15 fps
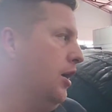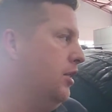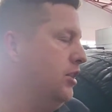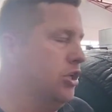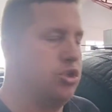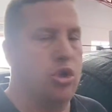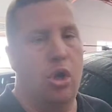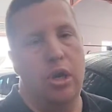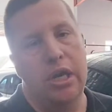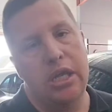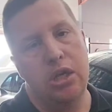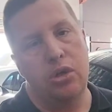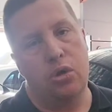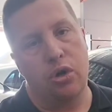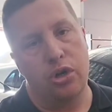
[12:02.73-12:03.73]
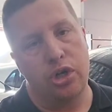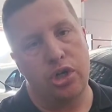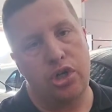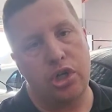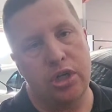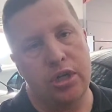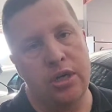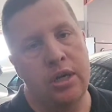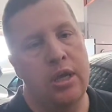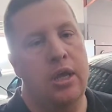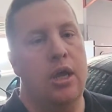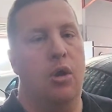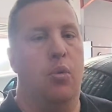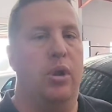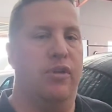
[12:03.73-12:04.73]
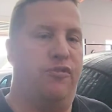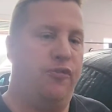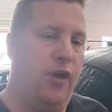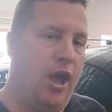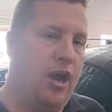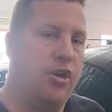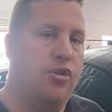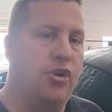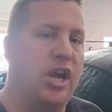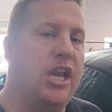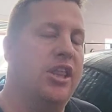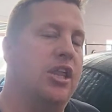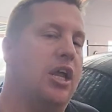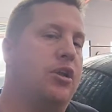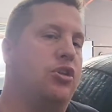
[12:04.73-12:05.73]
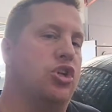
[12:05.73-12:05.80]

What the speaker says: There's no lean condition. We found already that